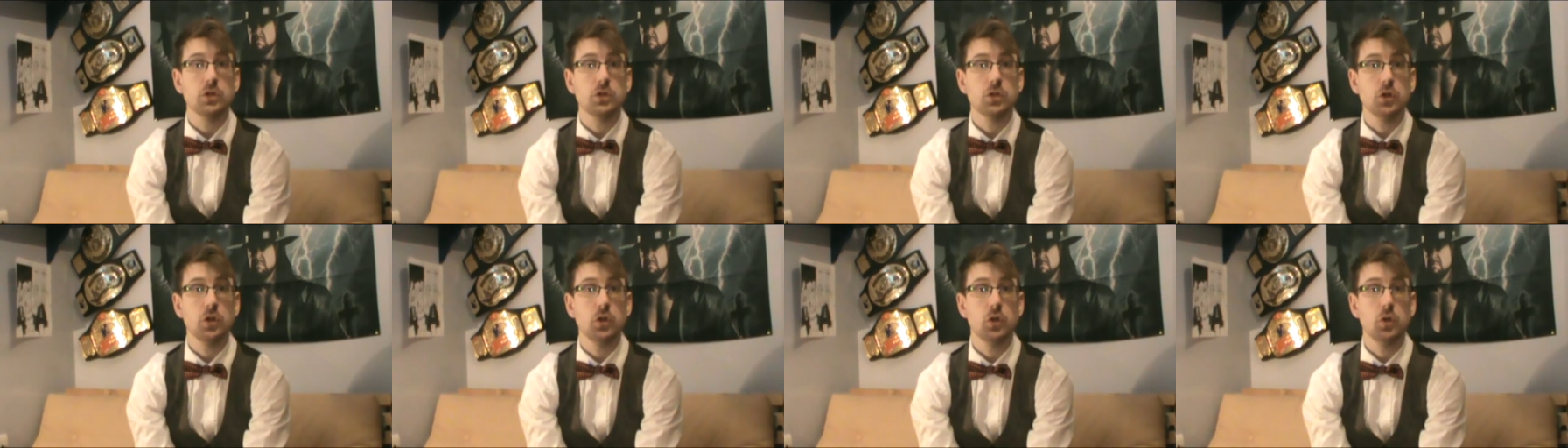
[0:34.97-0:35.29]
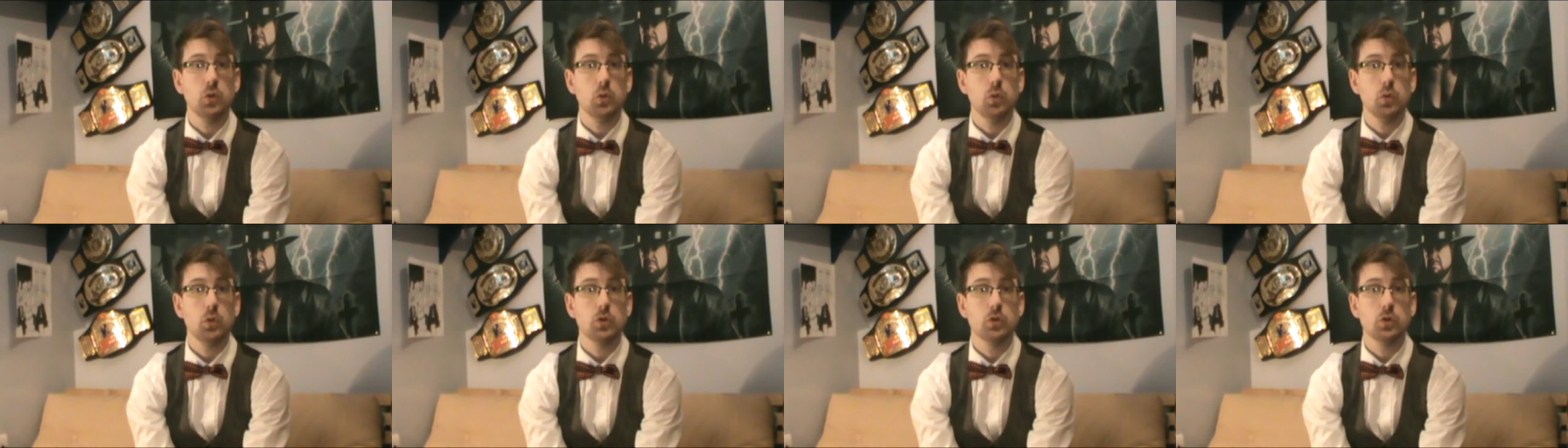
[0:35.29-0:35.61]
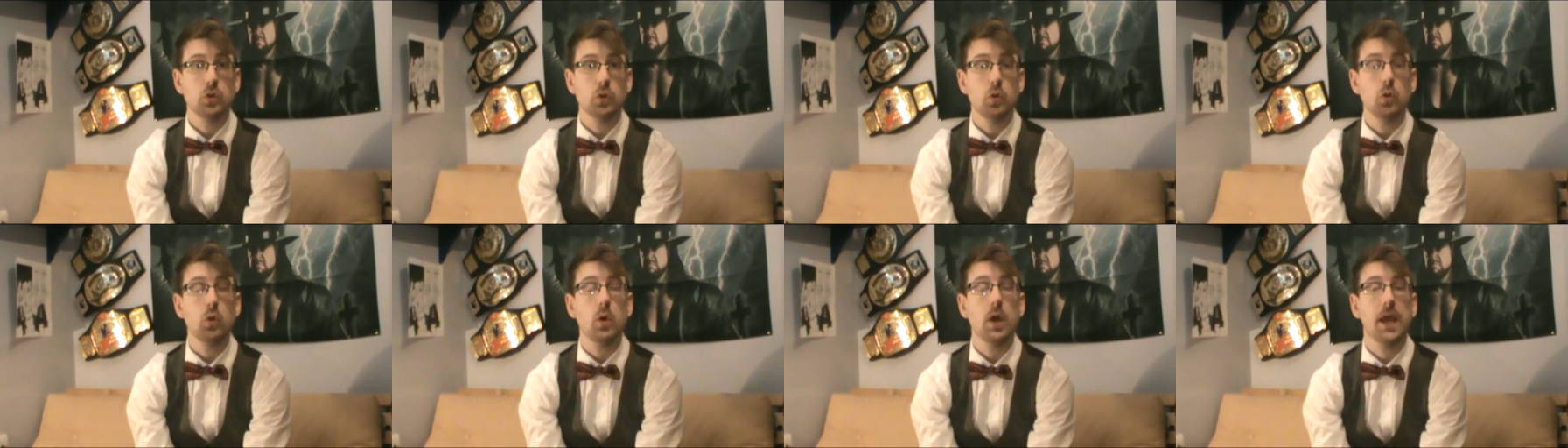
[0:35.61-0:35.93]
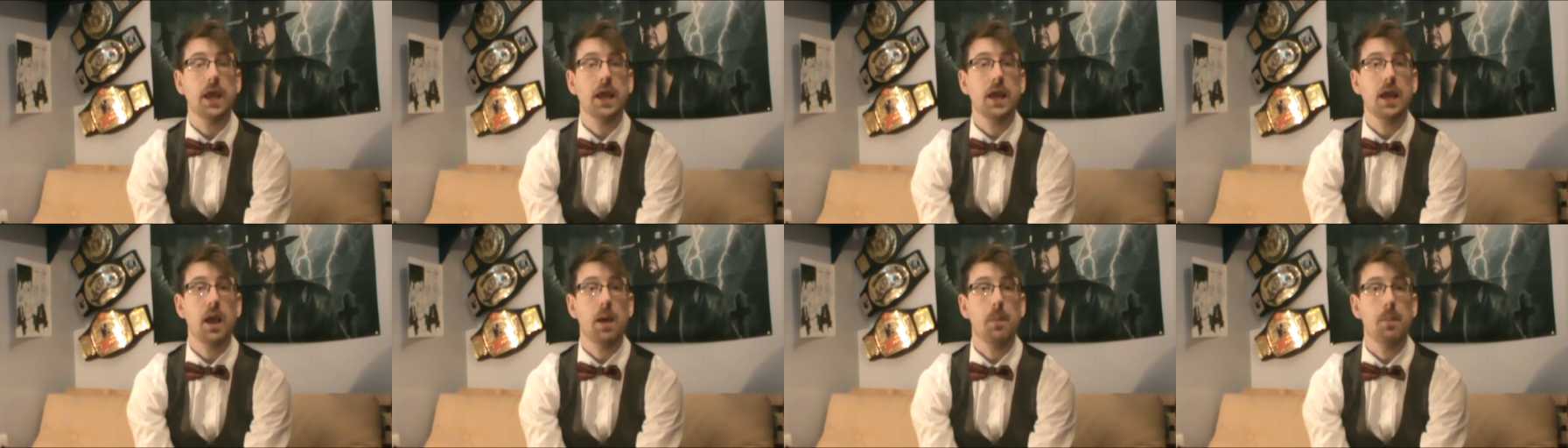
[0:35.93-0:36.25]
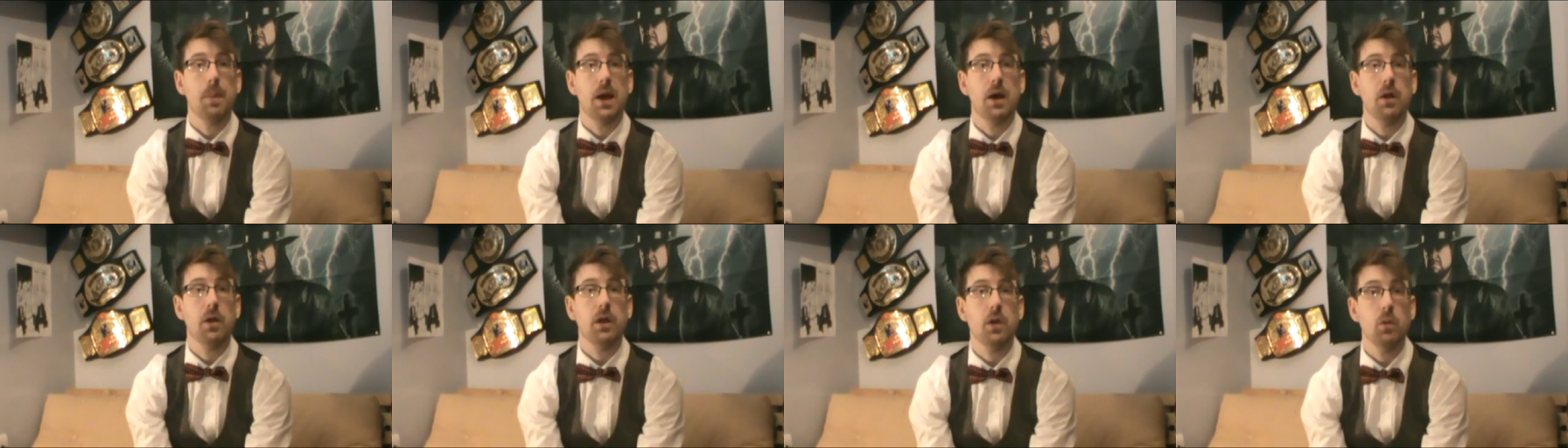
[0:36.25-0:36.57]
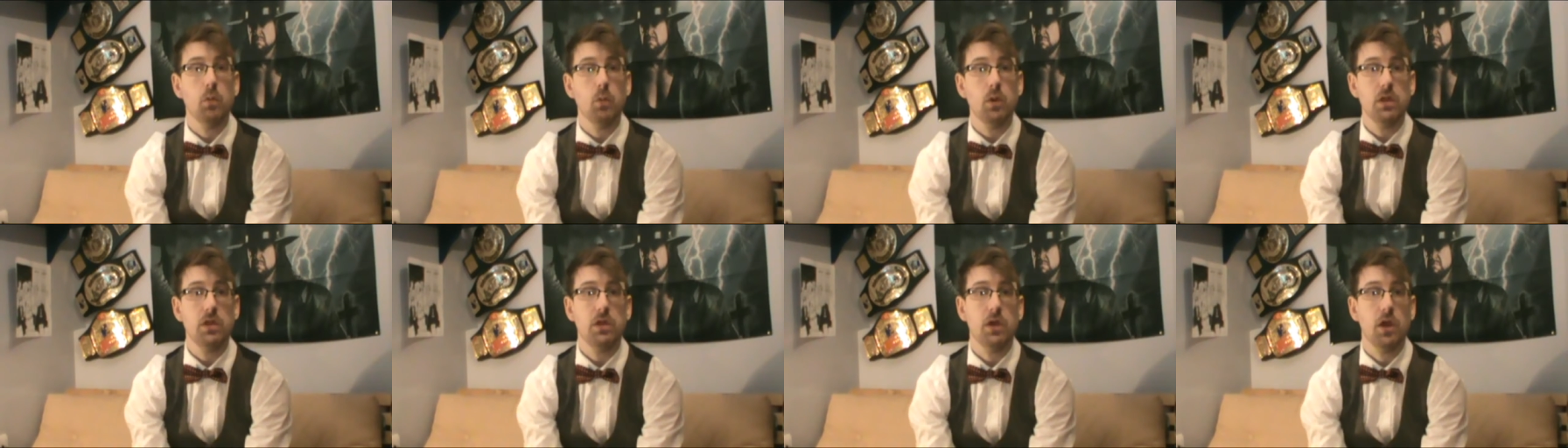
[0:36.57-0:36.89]
to talking about
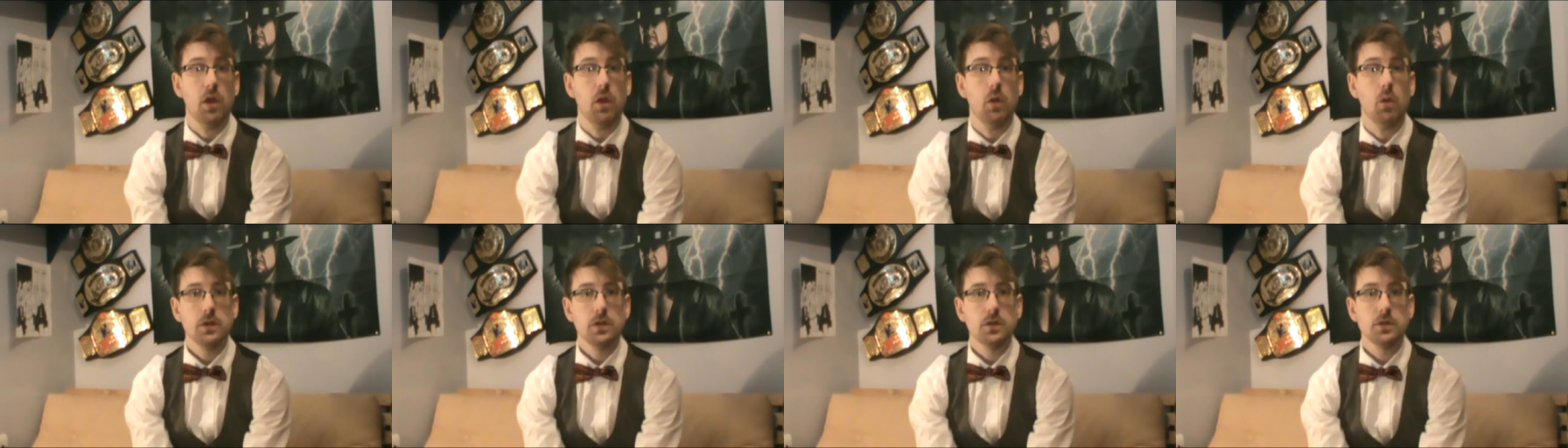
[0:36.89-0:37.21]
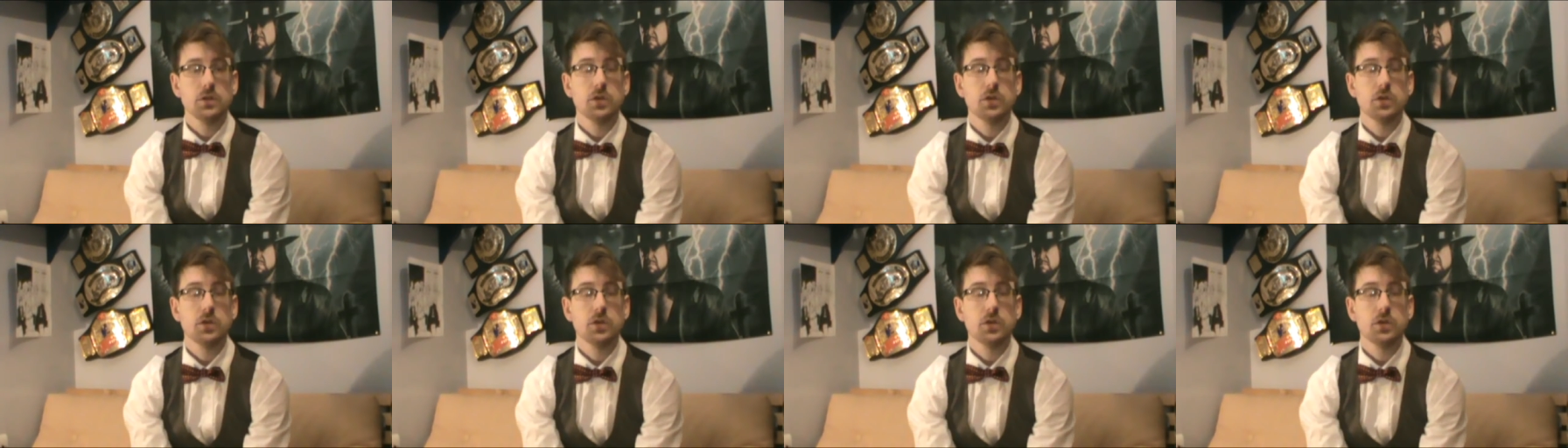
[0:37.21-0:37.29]
it with you.